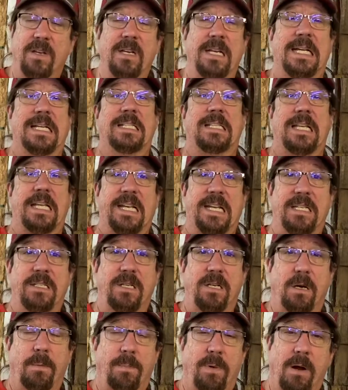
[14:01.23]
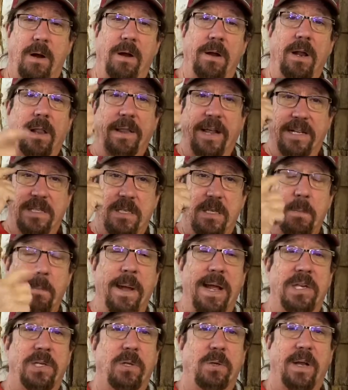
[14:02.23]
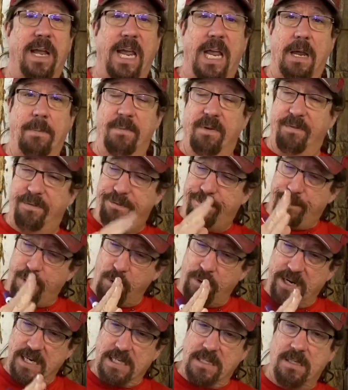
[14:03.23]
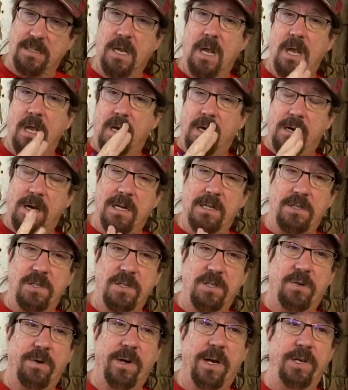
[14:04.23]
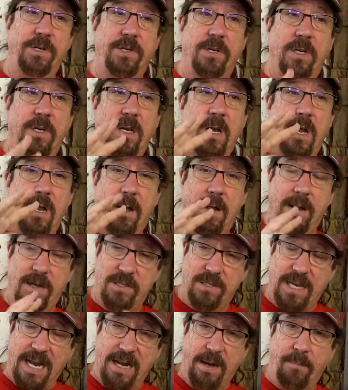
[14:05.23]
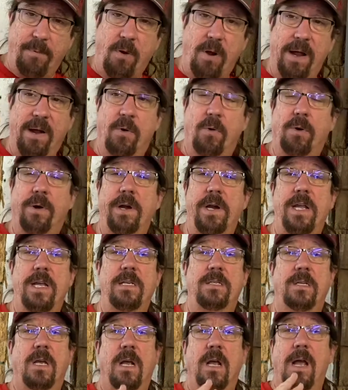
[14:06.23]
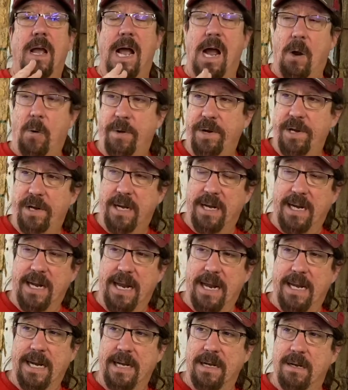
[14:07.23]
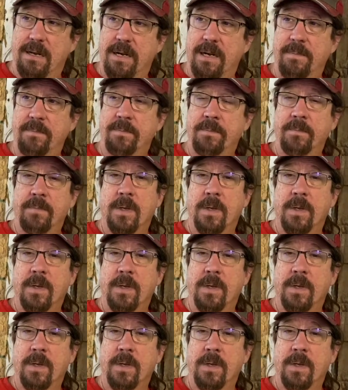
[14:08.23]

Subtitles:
is the easier part. It's the mental game of focus, concentration, setting priorities. How are you going to get it done?